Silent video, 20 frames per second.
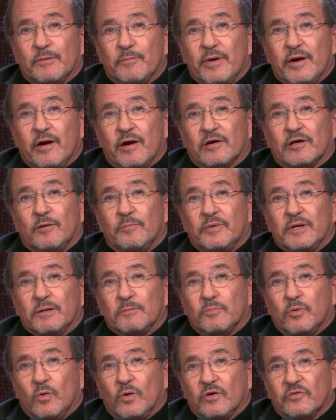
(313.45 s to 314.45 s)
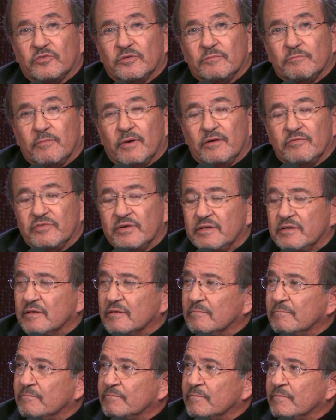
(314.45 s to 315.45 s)
America being poisoned by
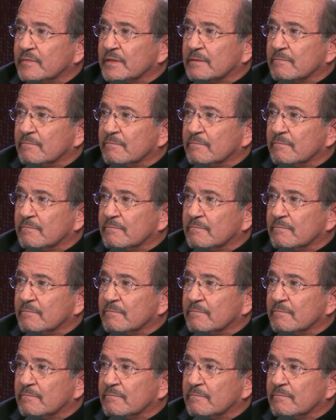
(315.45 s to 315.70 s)
fentanyl. Mm.